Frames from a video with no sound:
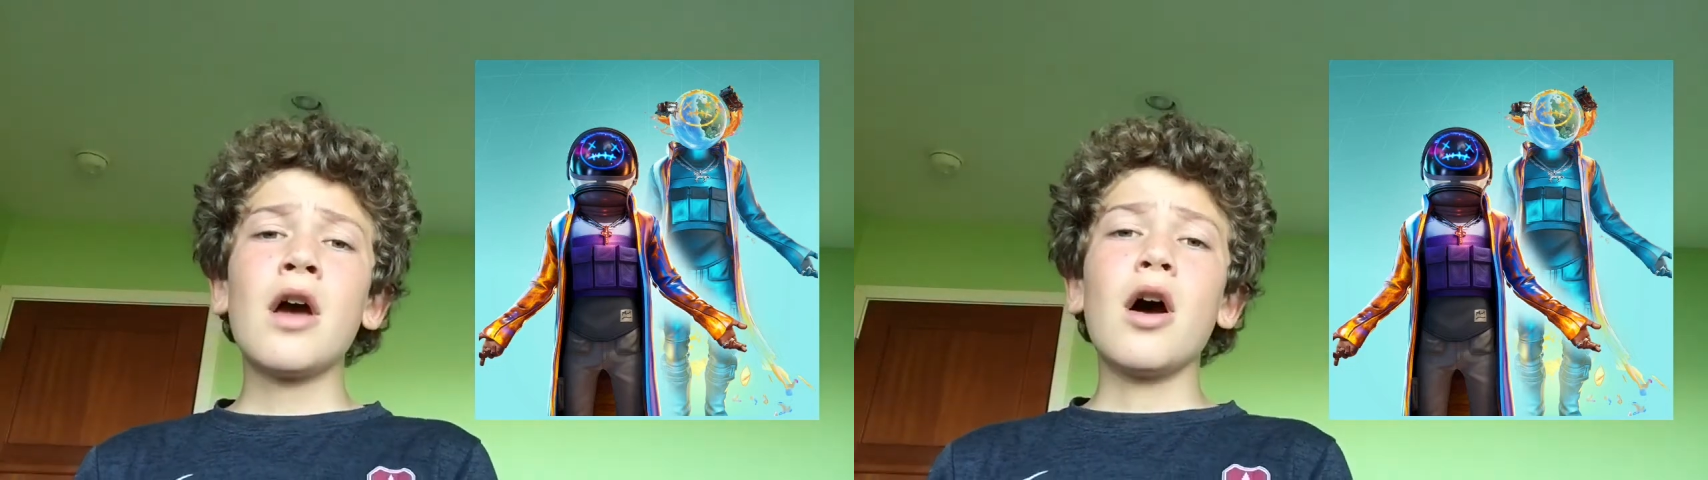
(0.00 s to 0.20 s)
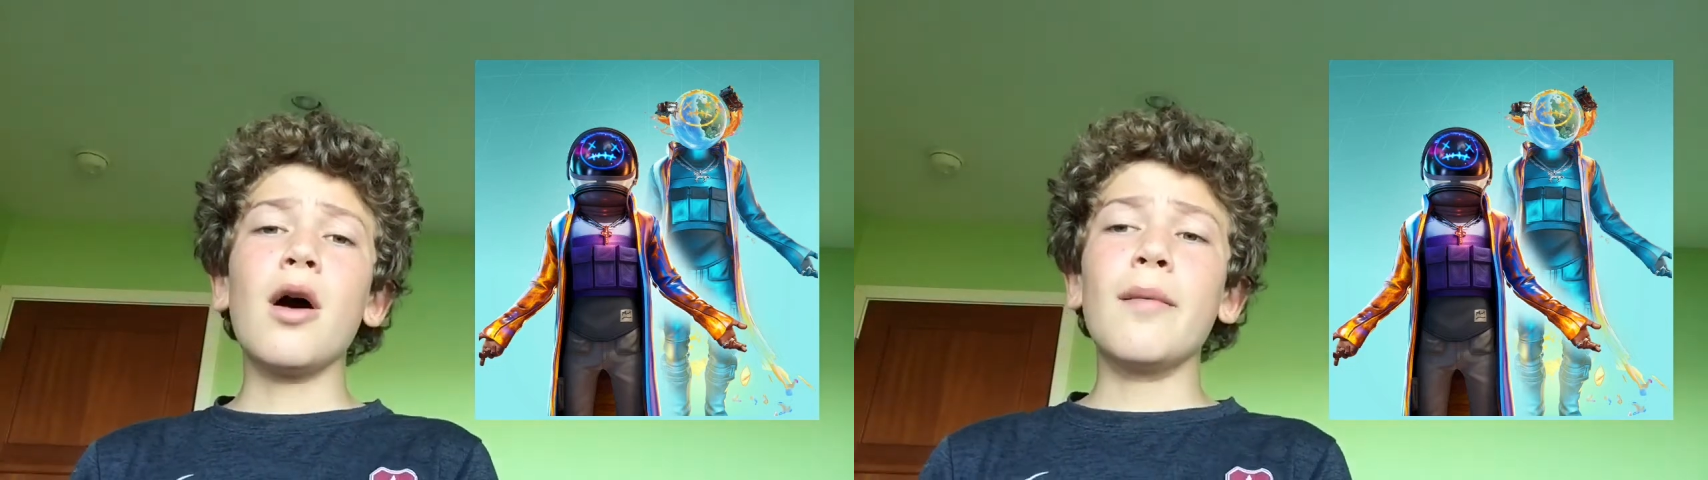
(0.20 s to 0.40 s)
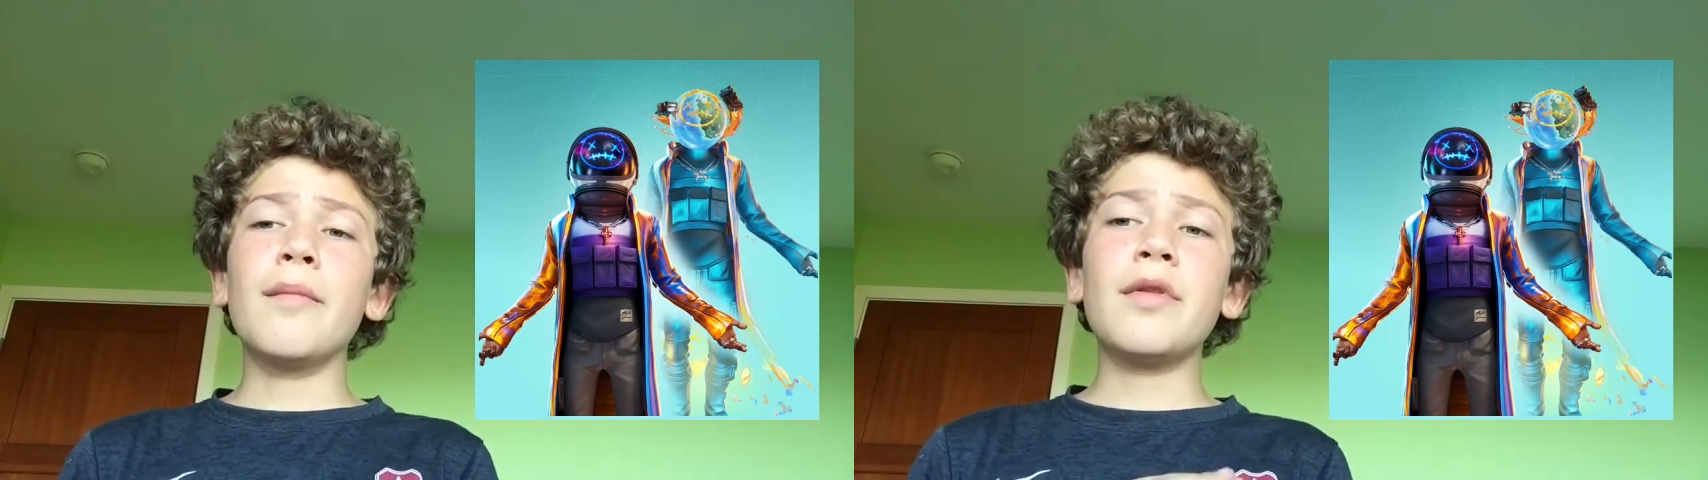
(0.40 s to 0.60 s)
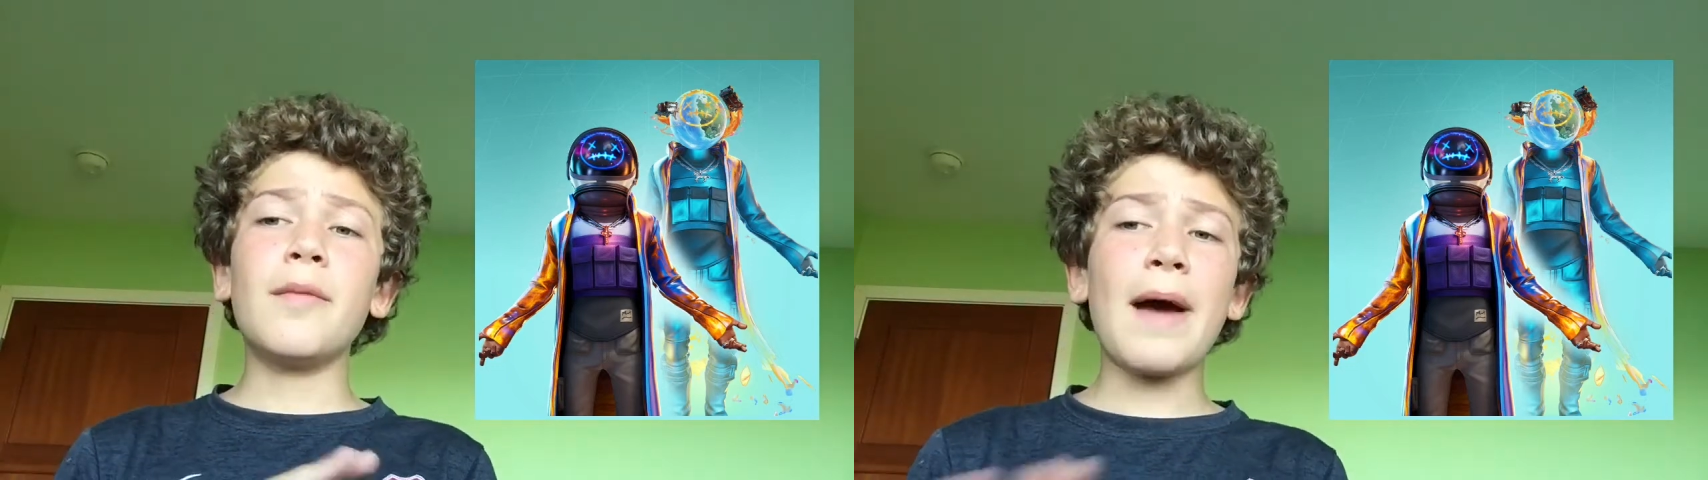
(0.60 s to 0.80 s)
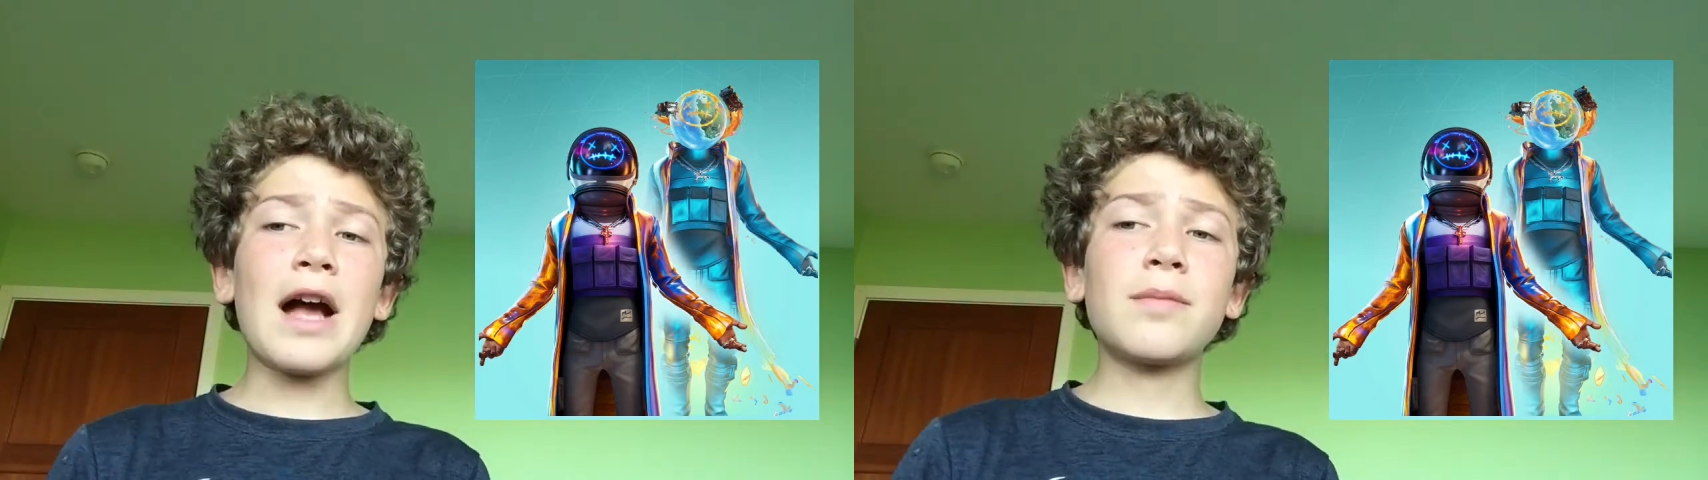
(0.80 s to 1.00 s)
The
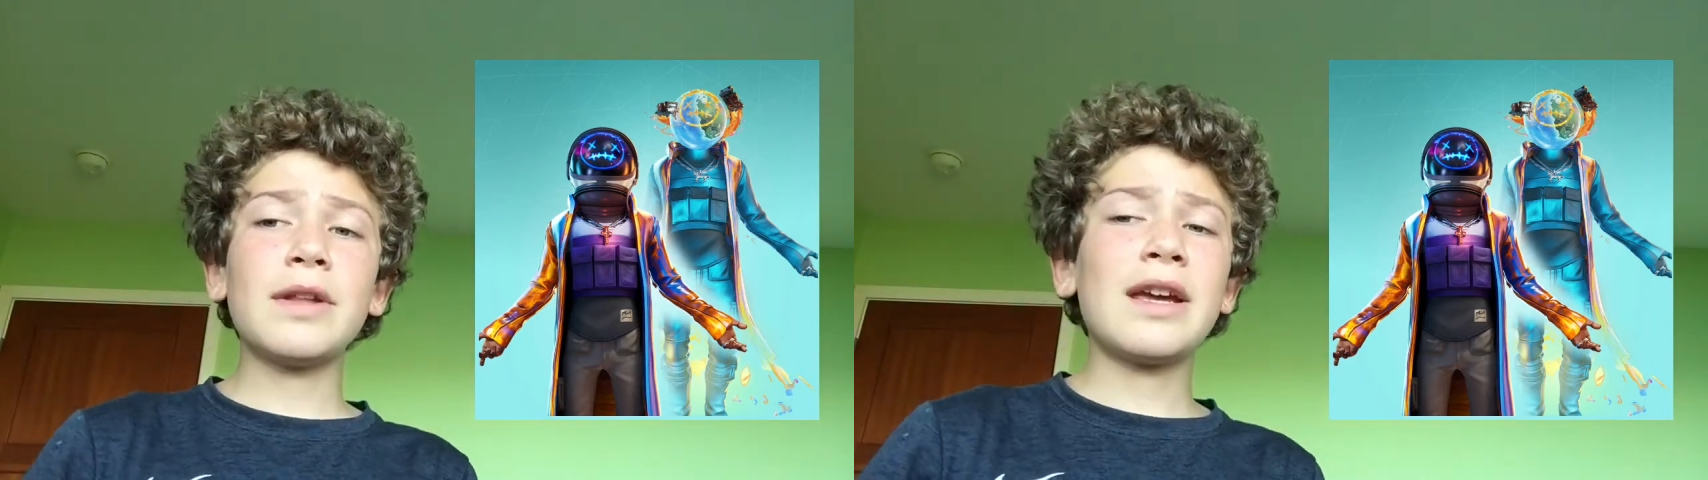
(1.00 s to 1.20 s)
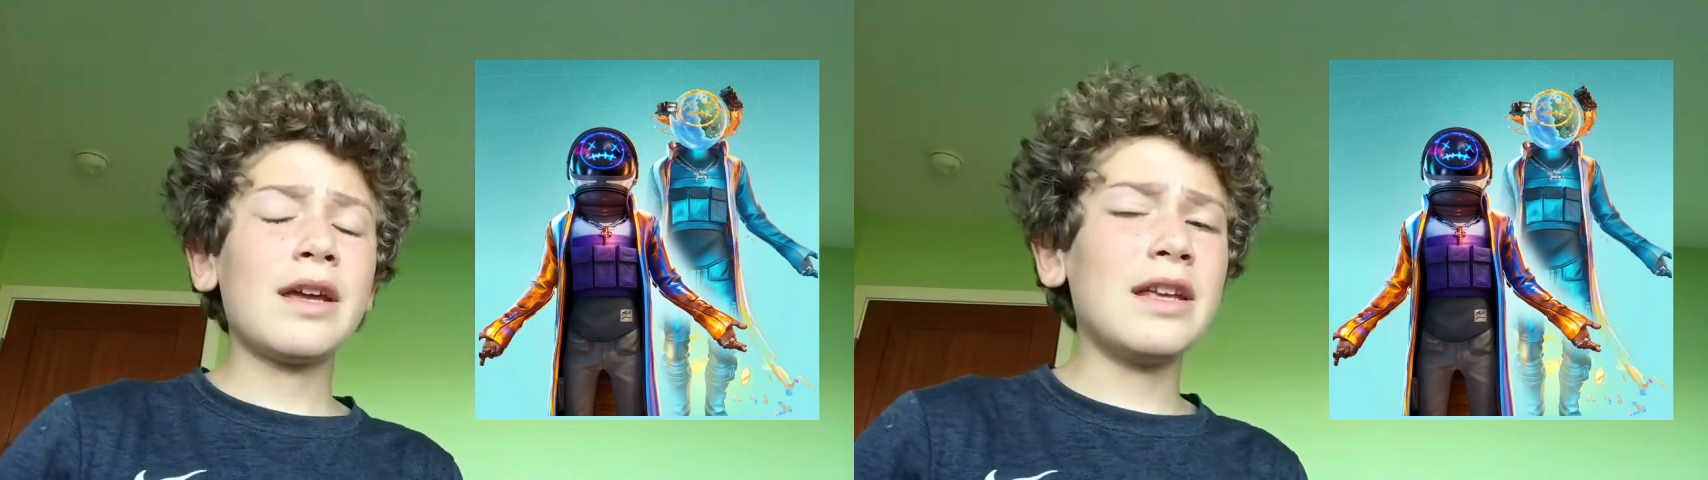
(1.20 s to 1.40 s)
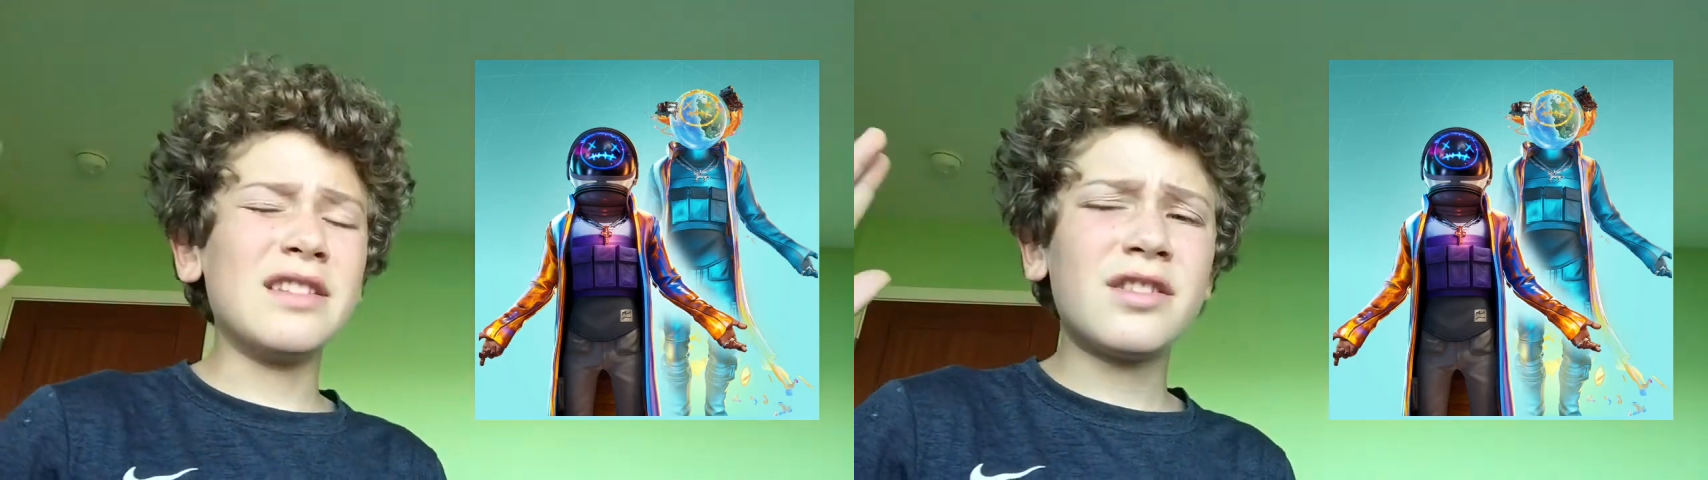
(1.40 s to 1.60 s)
back bling is